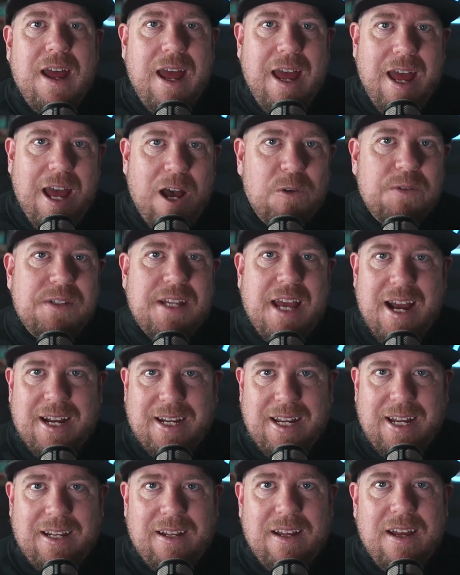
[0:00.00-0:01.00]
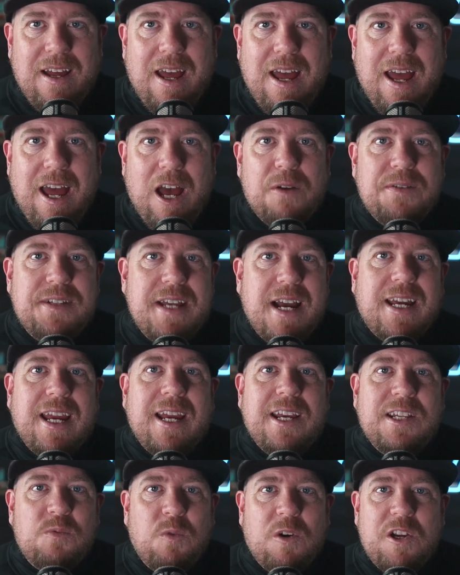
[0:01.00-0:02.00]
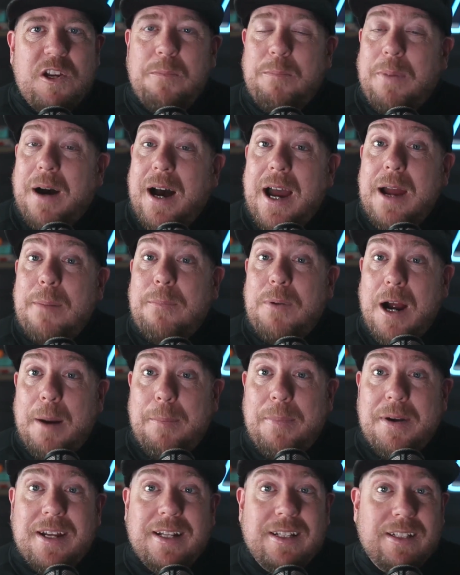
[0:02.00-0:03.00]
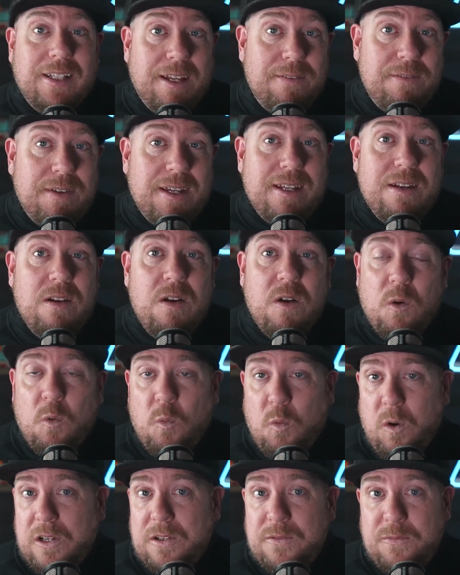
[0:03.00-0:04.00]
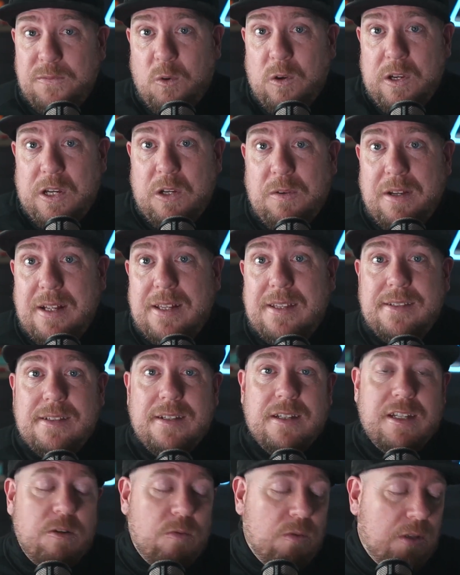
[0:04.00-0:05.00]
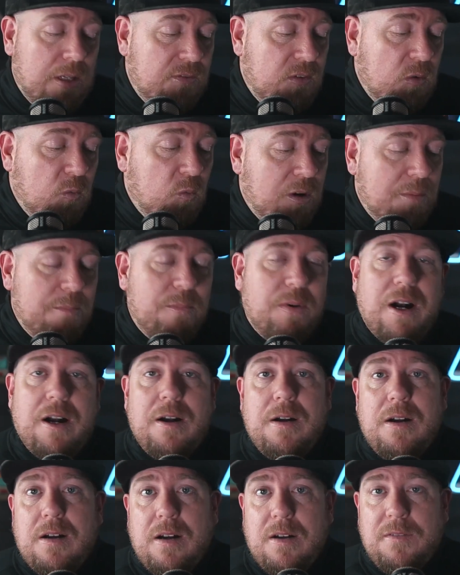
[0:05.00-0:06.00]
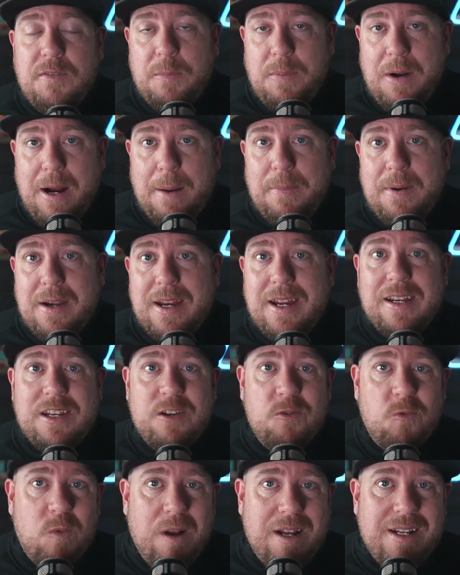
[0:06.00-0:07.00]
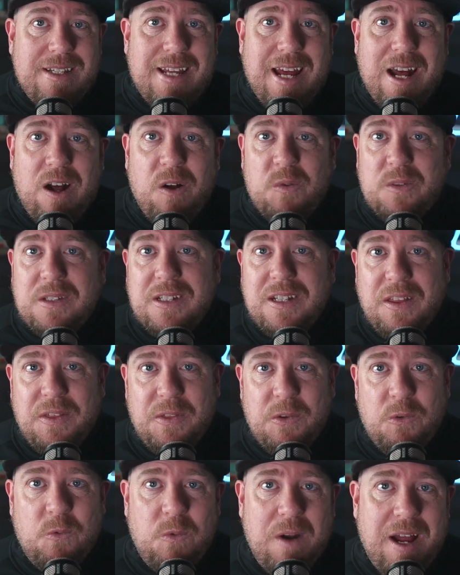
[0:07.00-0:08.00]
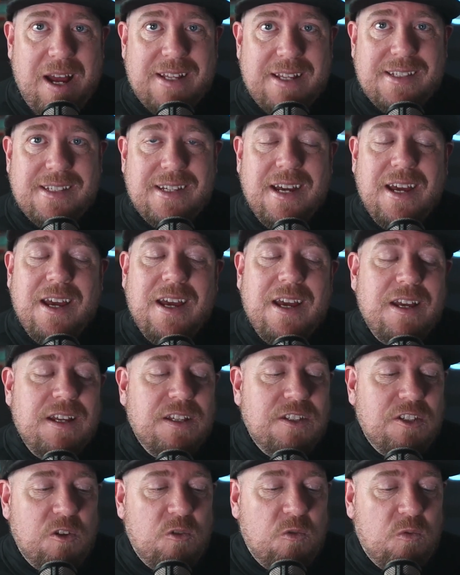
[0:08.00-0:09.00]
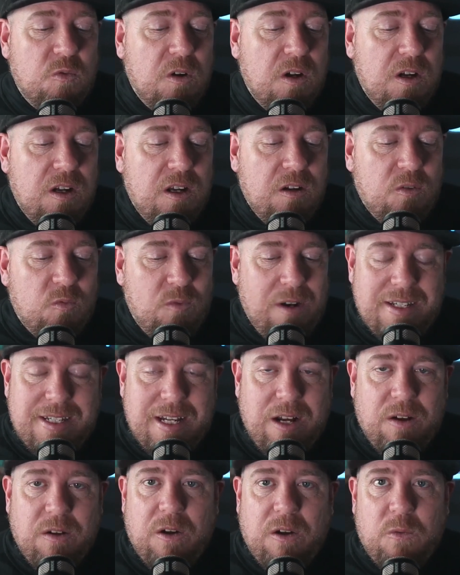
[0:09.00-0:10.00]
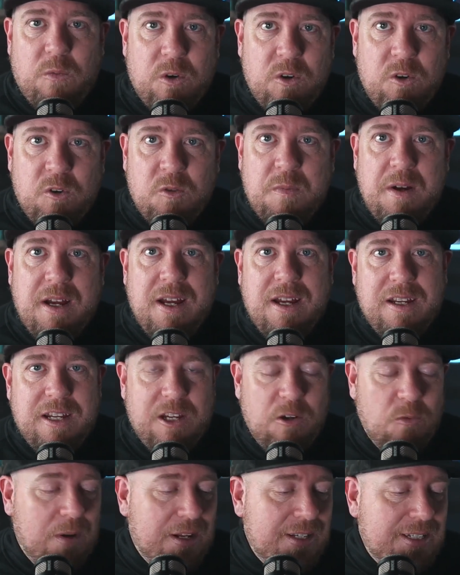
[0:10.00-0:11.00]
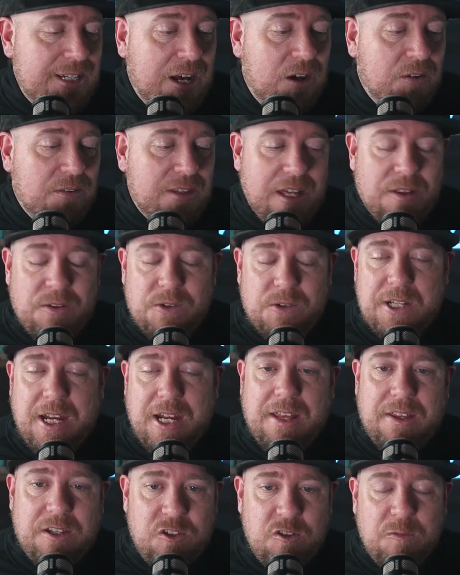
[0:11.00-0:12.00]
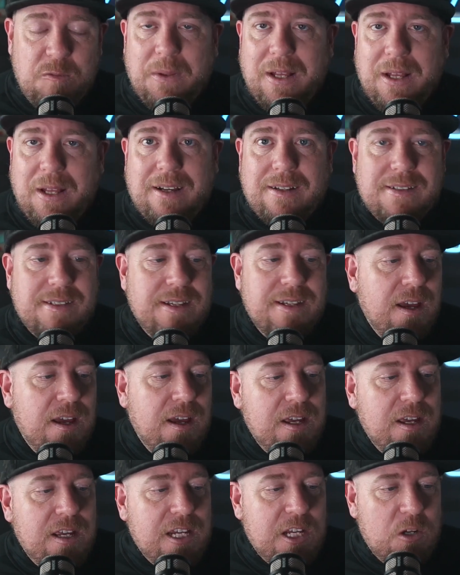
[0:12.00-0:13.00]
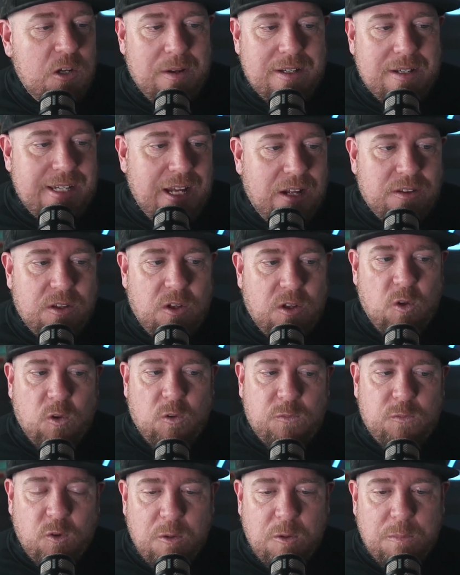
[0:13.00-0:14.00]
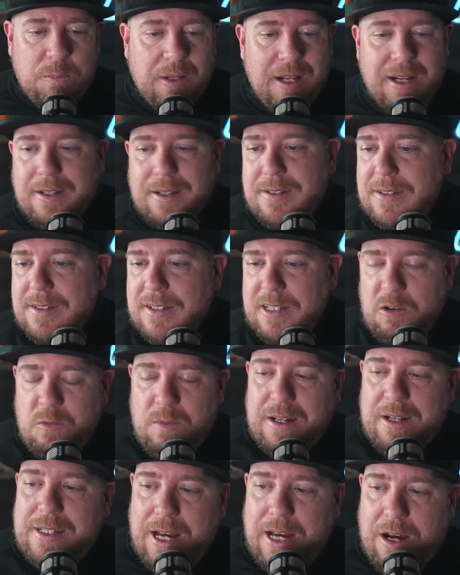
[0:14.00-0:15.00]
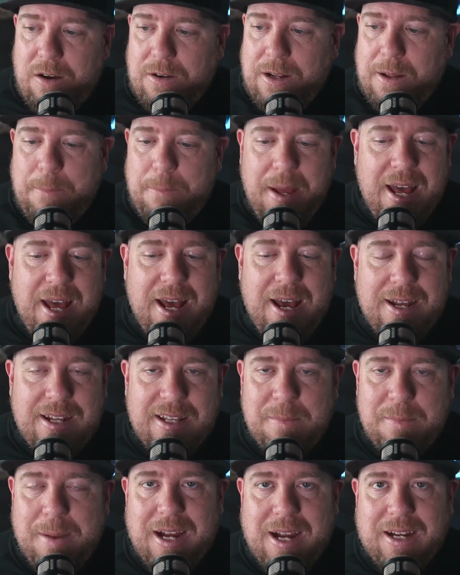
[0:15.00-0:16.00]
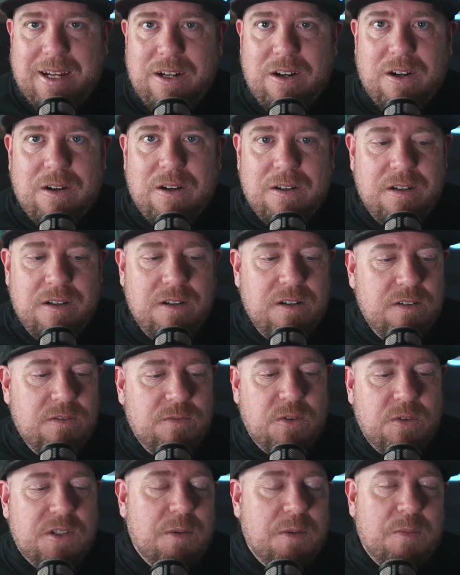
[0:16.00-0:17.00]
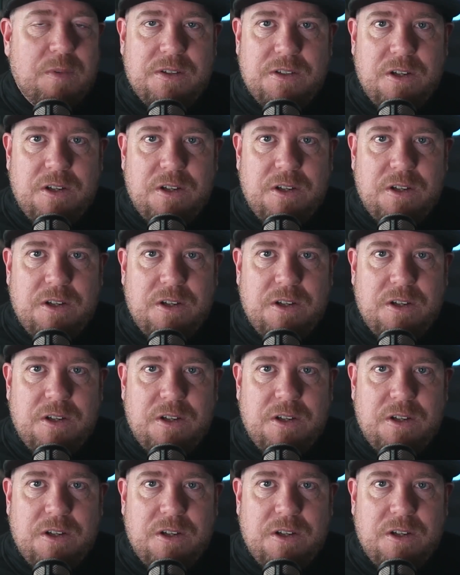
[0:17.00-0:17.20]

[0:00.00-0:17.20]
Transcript: house hacking. House hacking is where you buy a property to live in, 1 to 4 units. You live in one part of the property and you rent out the rest. So you rent out a room, you rent out the other side of the duplex, you rent out the whole fourplex, you rent out a pad in the backyard for someone's